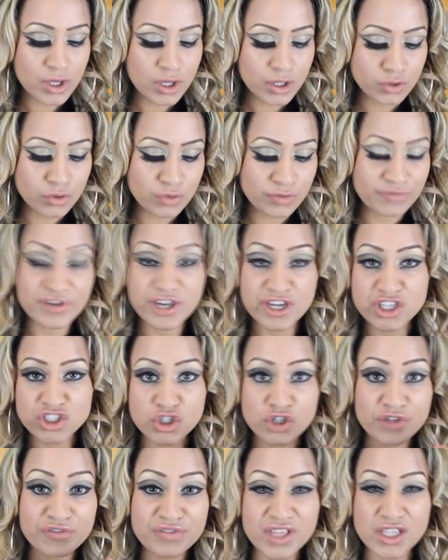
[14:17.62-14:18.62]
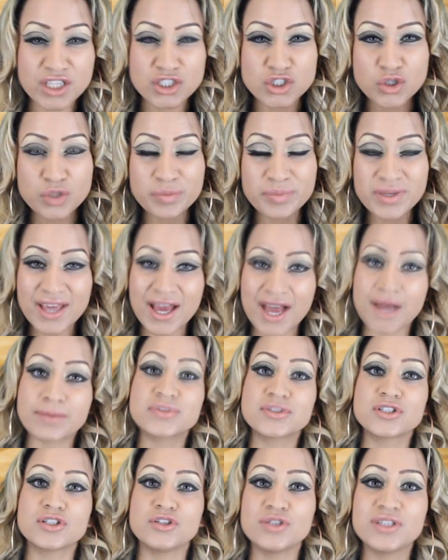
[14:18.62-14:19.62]
your version of this to be
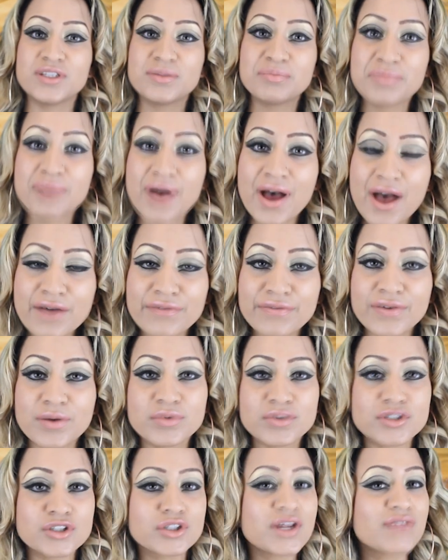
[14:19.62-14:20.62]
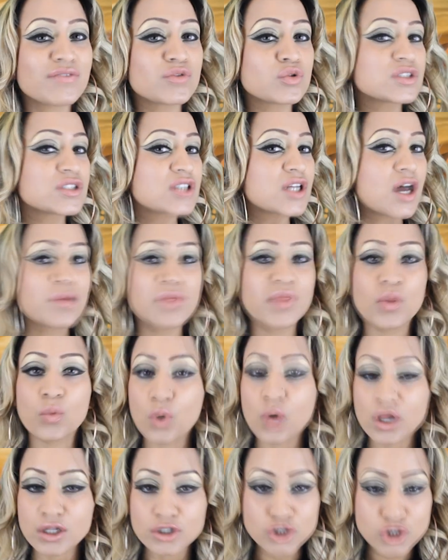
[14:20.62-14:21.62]
absolutely perfect. You're gonna have all the time in the
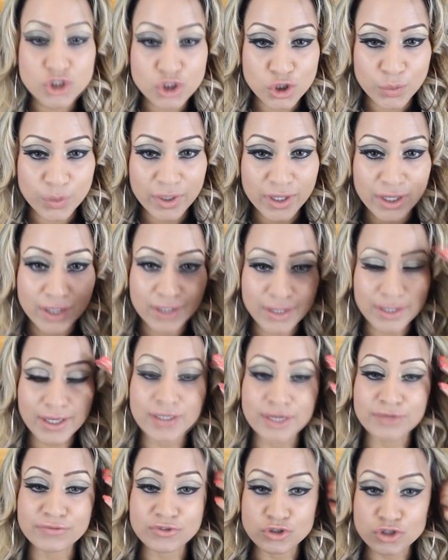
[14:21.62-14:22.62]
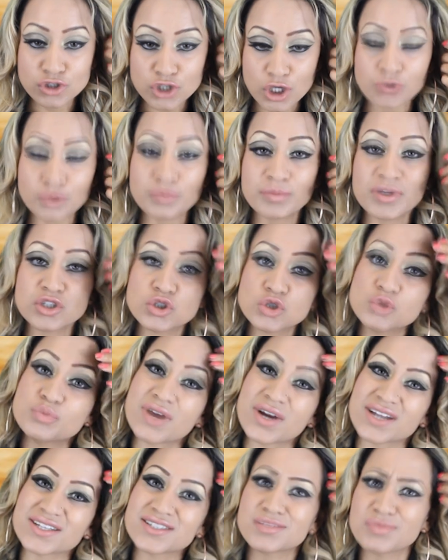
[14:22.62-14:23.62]
world to do it. Okay, and if you don't, make sure you
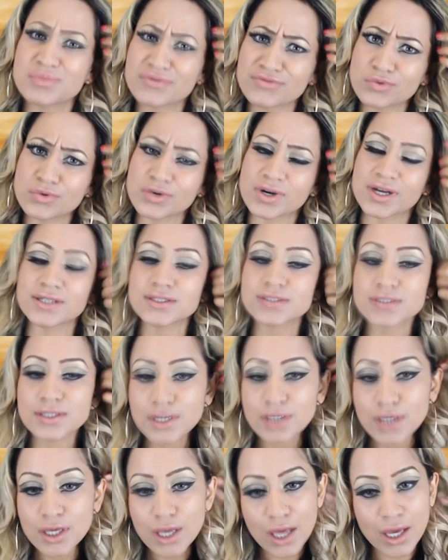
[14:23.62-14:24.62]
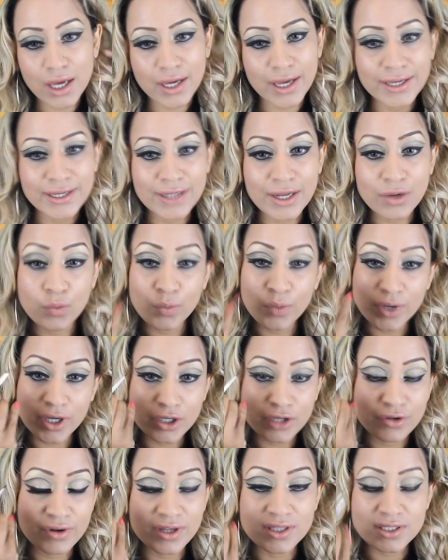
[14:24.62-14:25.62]
practice beforehand. Okay, now we're
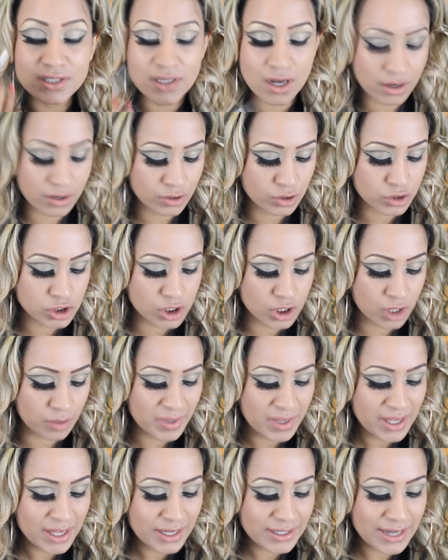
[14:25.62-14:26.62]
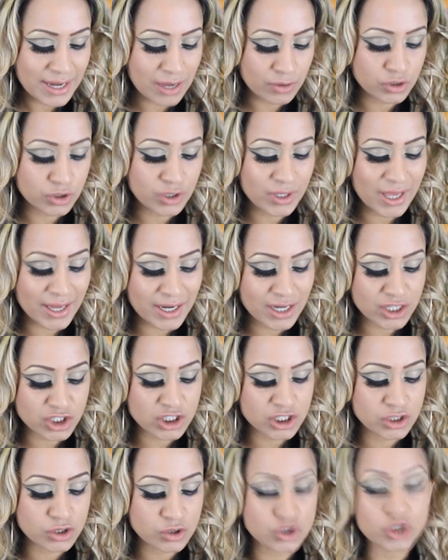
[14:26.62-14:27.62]
going to create this line on top. Now you can
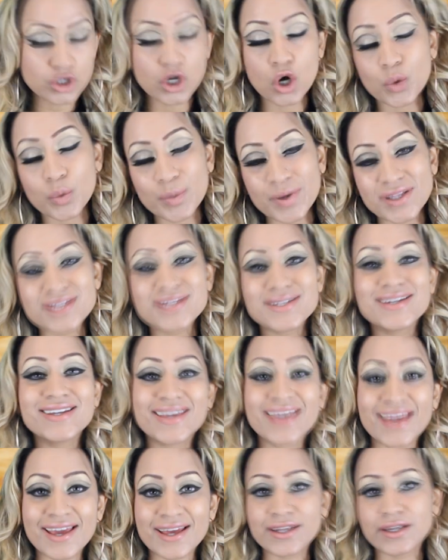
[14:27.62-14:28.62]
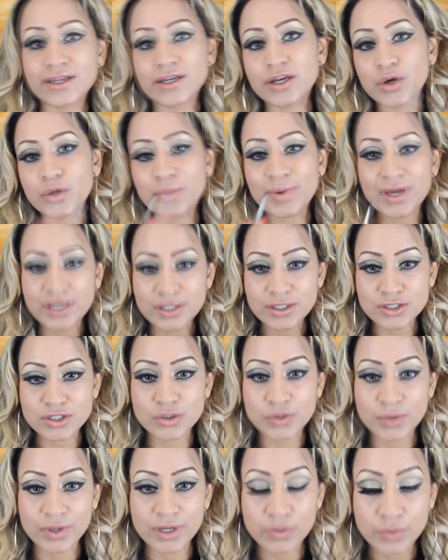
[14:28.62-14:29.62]
actually use your kohl pencil again and go back
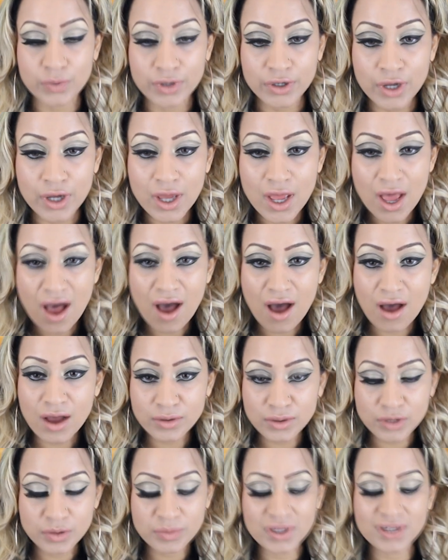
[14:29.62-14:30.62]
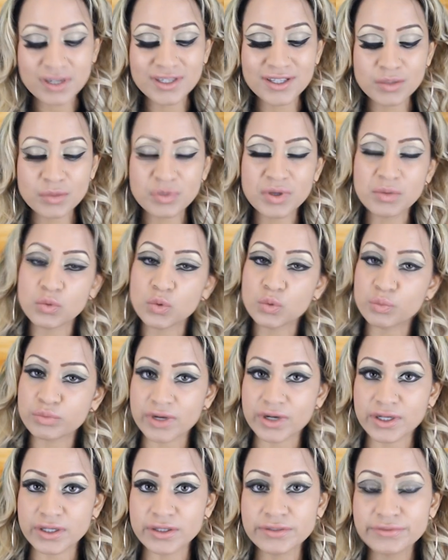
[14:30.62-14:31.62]
into it and whatnot. I'm going to be a little bit more
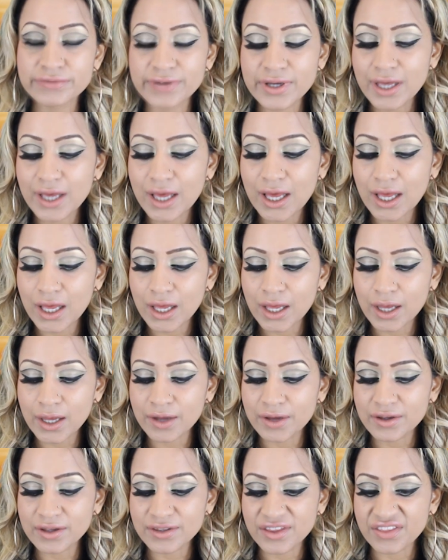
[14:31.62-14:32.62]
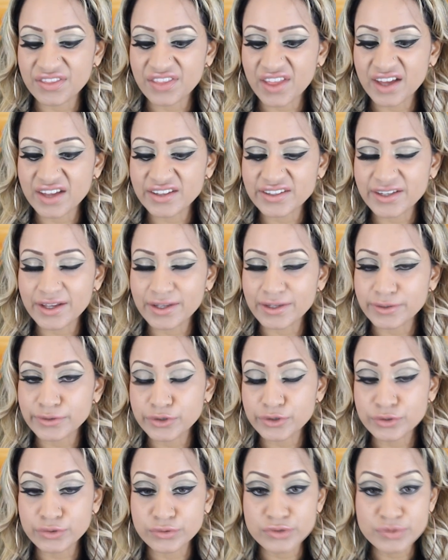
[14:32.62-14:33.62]
brave than that
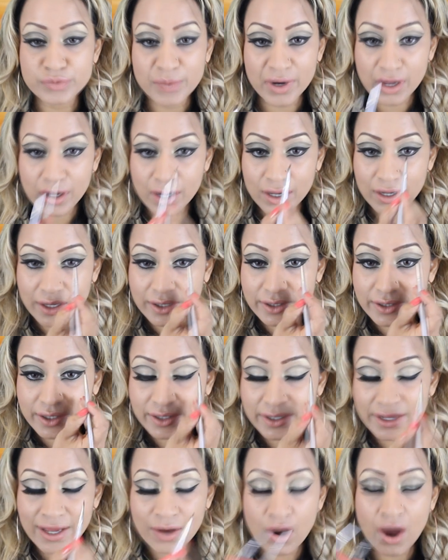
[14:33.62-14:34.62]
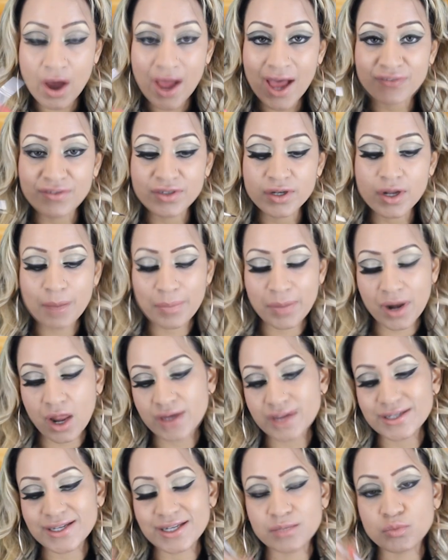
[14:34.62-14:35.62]
and use my eyeliner. Now I haven't
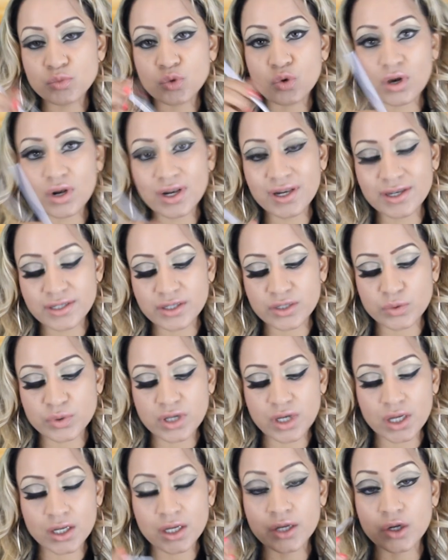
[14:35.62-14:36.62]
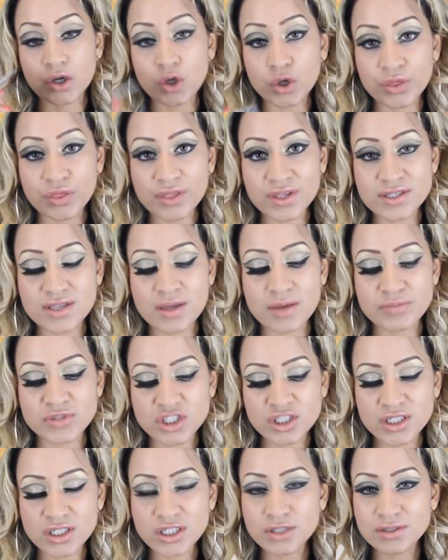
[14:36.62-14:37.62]
applied any more liquid eyeliner on this. I'm
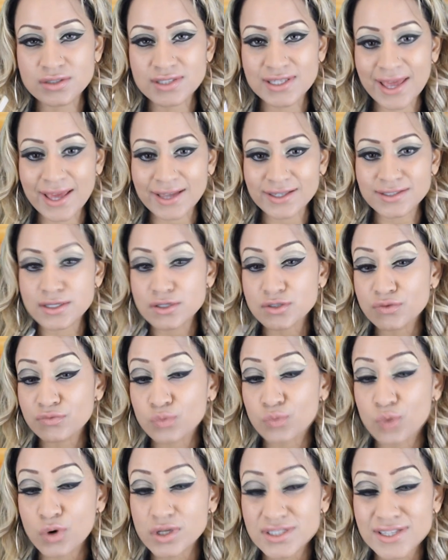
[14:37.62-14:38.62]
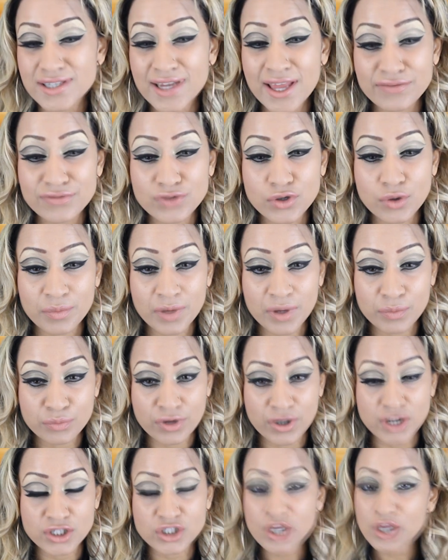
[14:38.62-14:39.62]
just going to use the excess of what's left on my
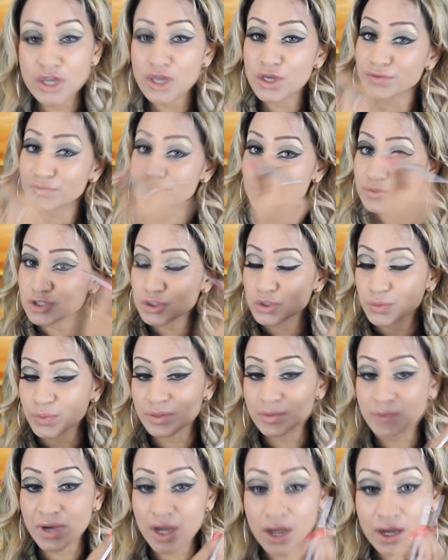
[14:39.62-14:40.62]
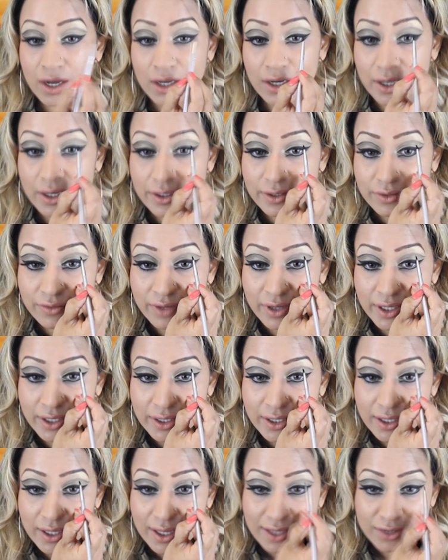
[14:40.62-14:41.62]
brush from doing my eyeliner,
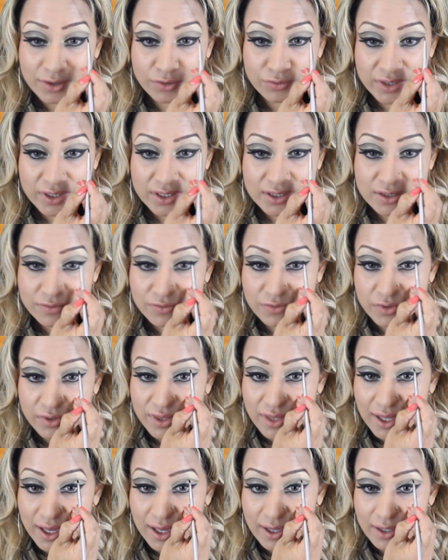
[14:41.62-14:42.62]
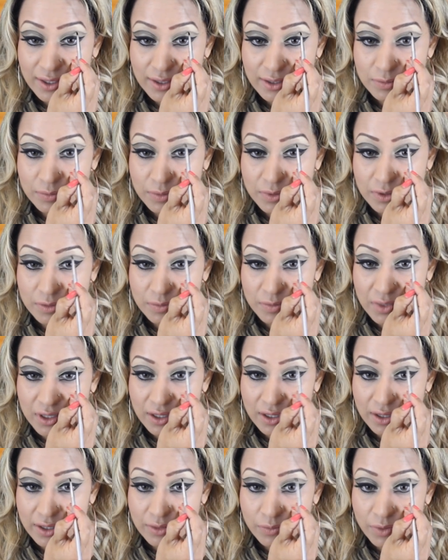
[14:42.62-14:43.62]
right? The reason for that is because my
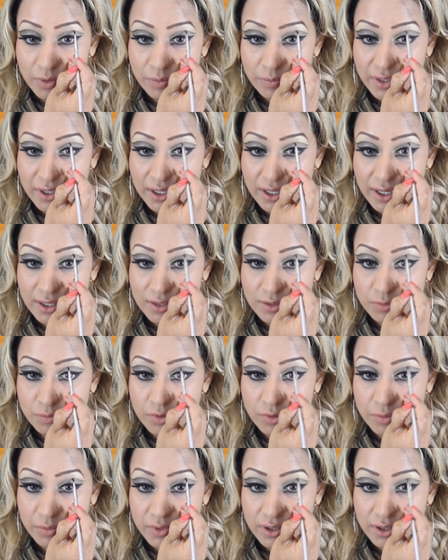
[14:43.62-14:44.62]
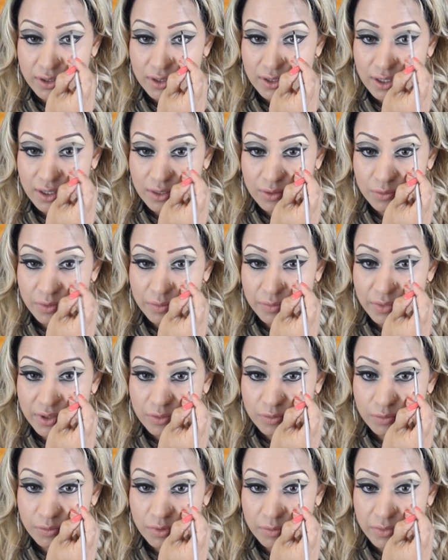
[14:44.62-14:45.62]
line won't be as prominent, the colour won't be
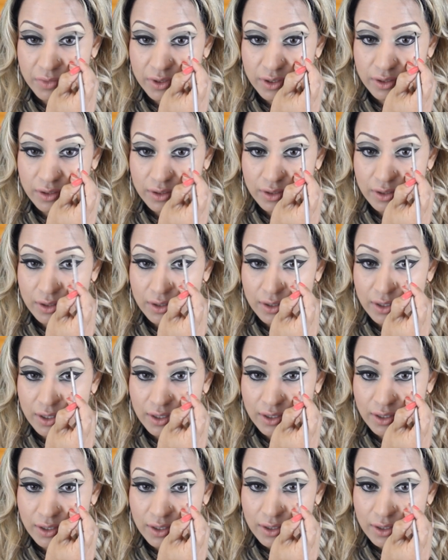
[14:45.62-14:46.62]
as prominent. Okay,